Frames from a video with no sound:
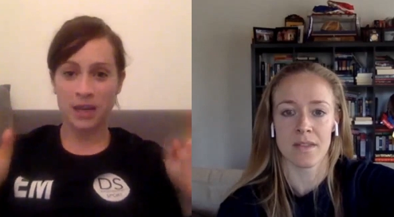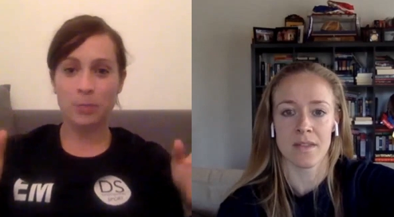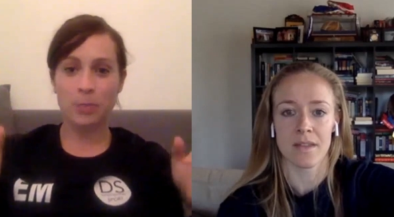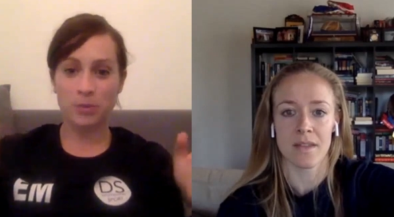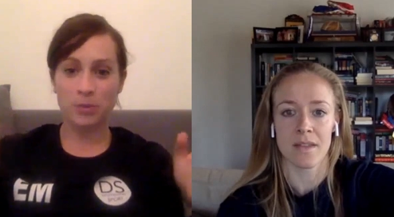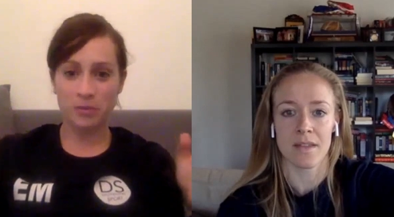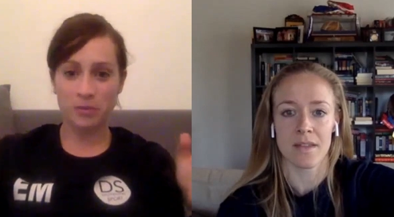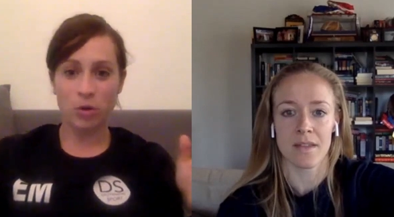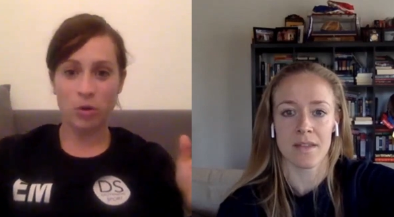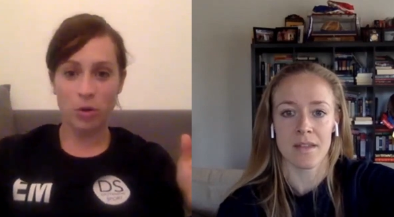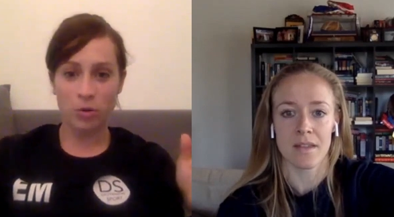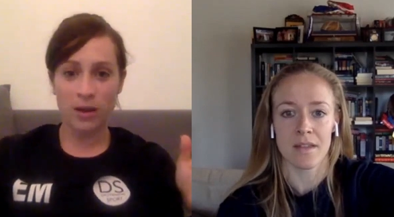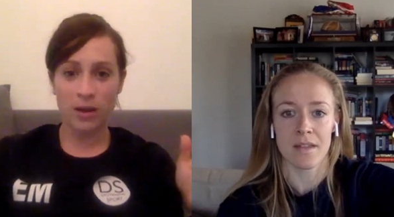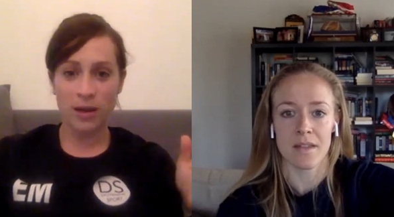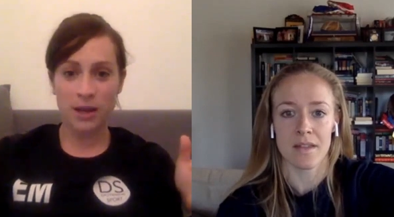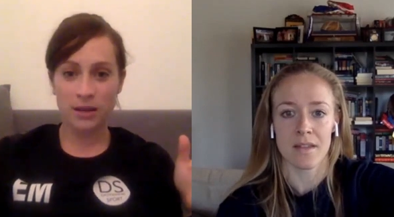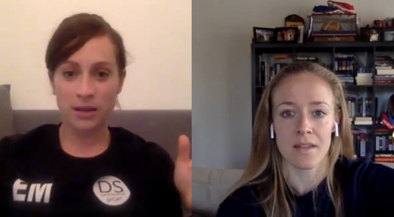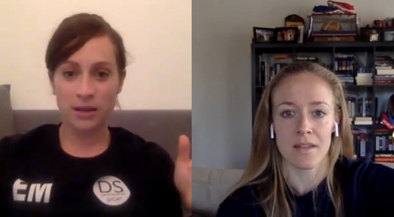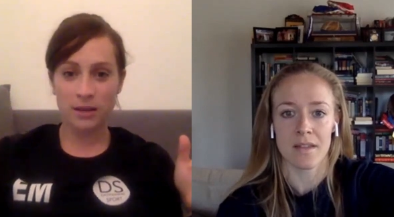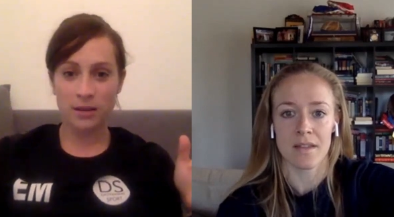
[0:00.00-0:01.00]
Speaker 1: the Cup of
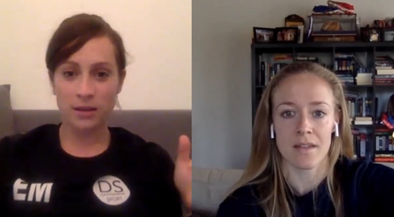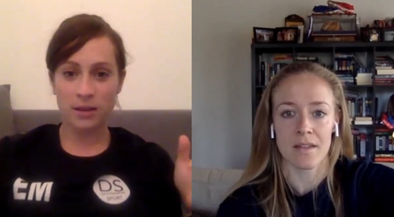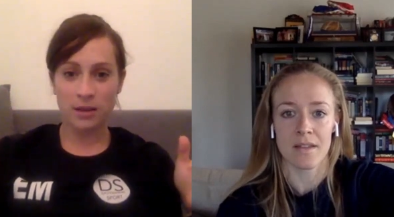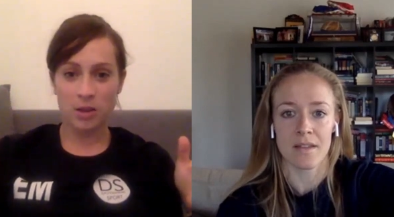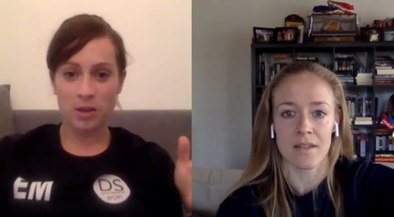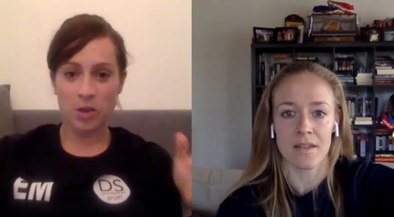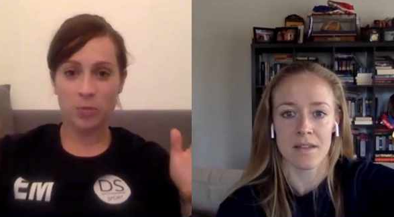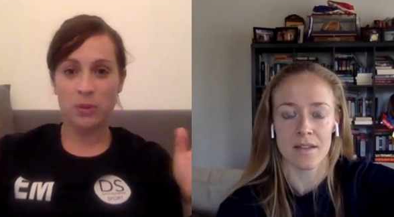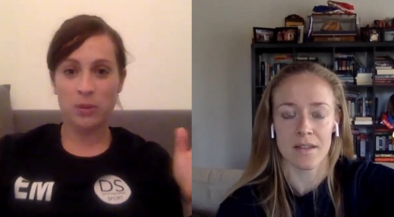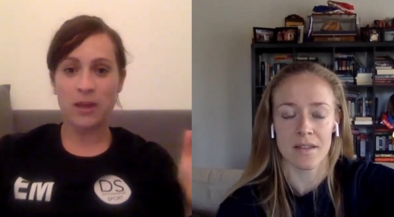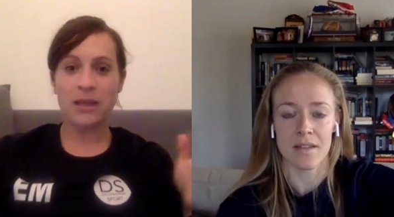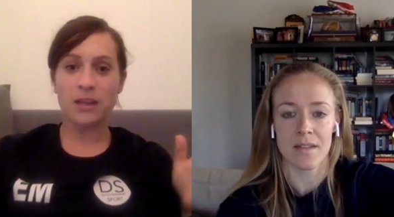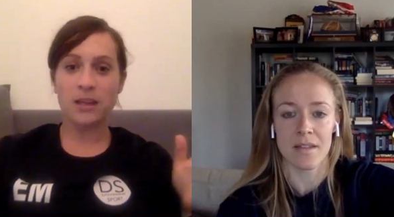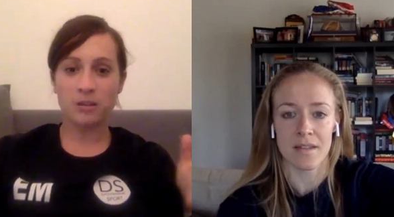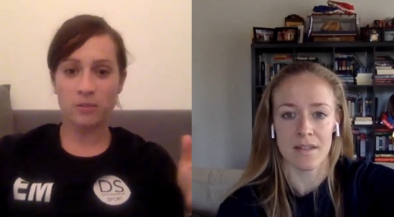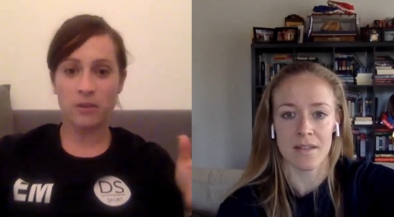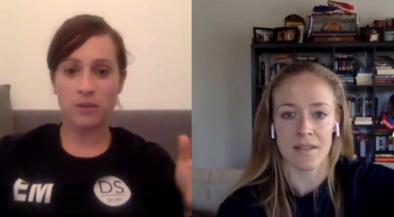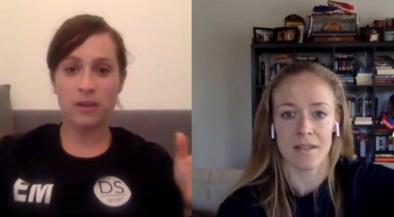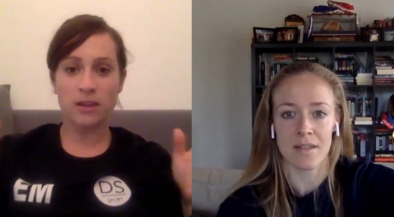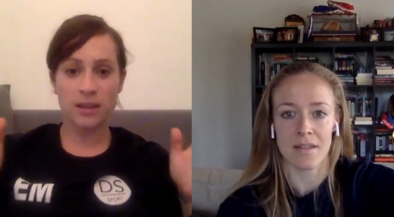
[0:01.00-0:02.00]
Norway, you're playing
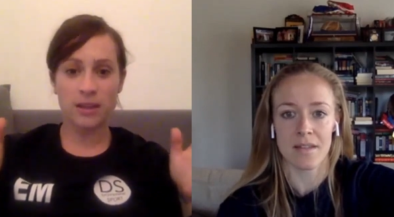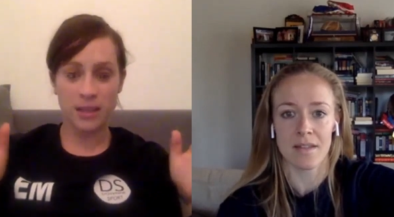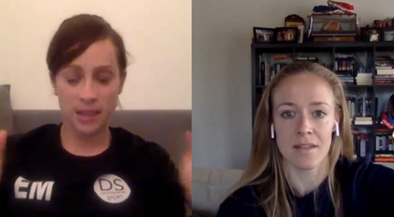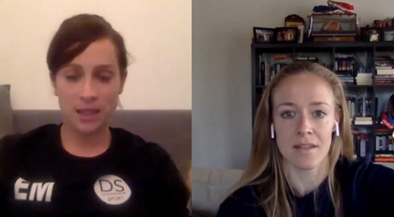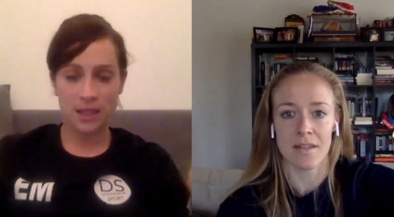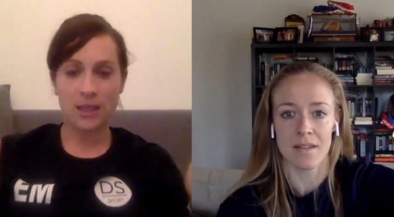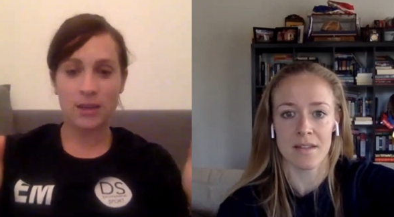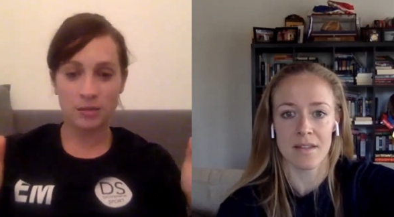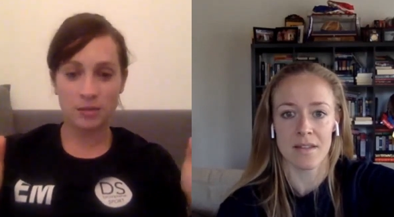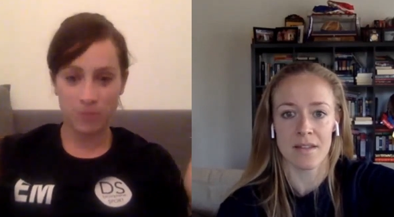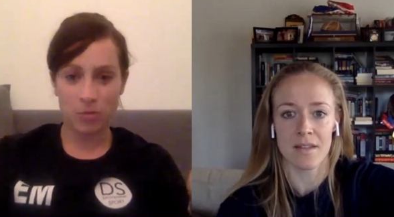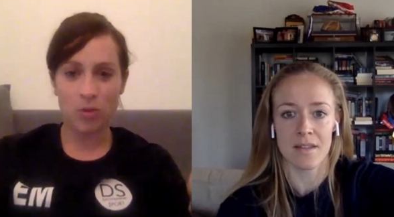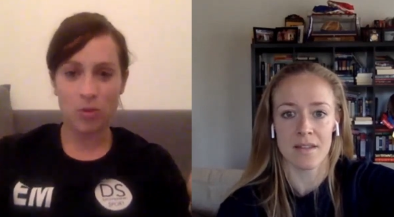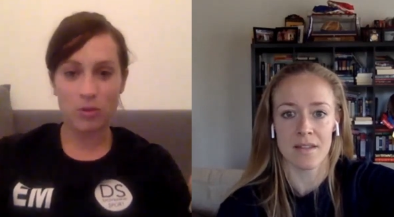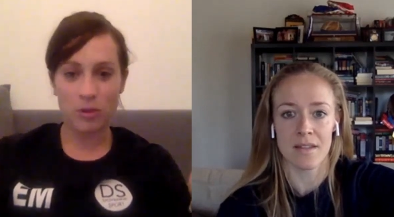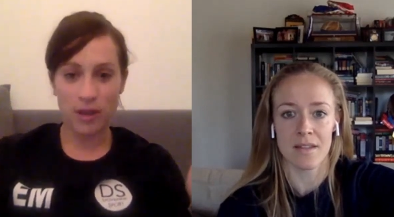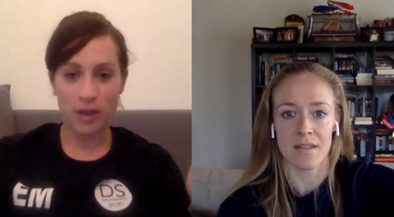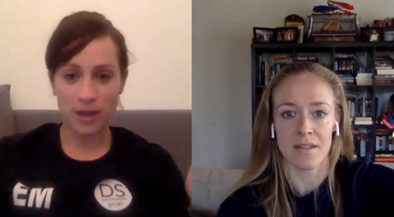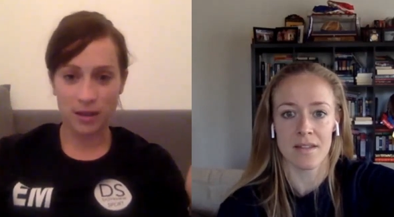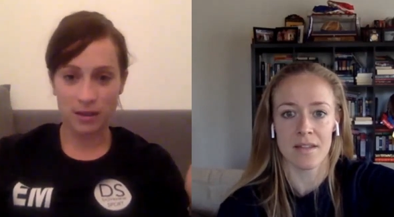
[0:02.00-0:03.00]
in front of the King of
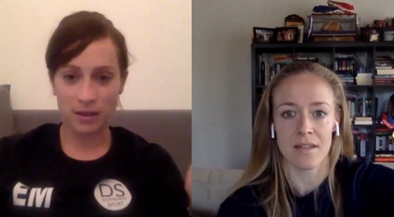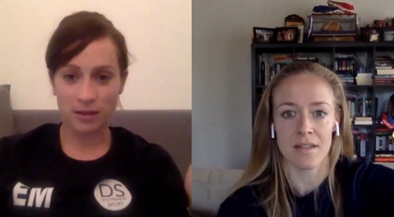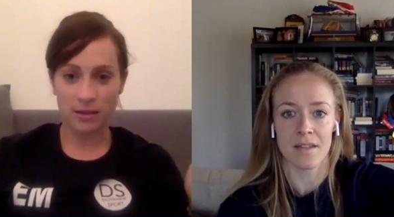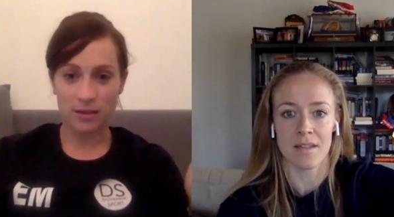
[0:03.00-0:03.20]
Norway.